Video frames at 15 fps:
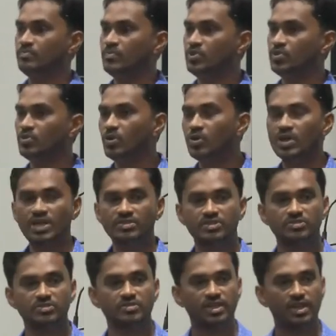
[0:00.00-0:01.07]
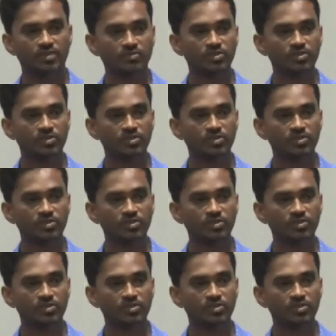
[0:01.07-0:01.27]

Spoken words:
to organizations like